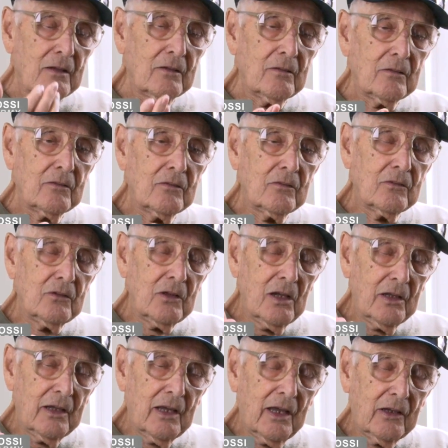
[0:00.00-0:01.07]

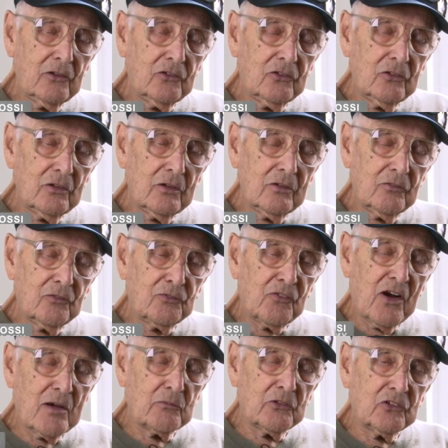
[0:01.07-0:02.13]
Liège
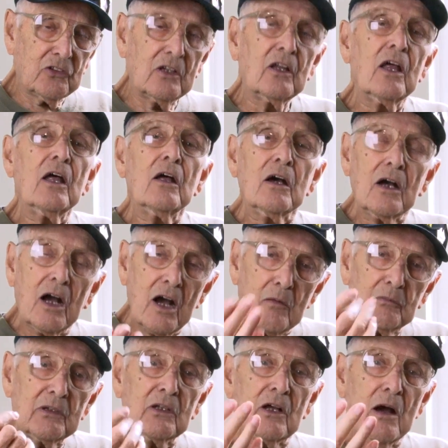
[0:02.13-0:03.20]
farmer said,
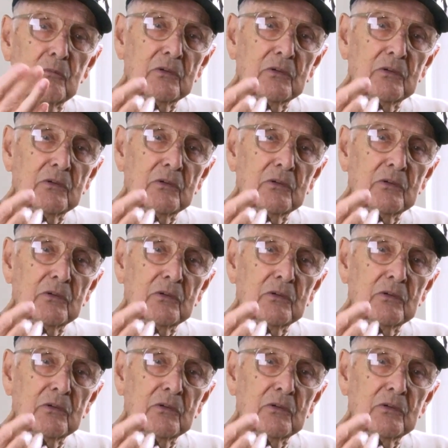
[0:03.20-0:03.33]
coming.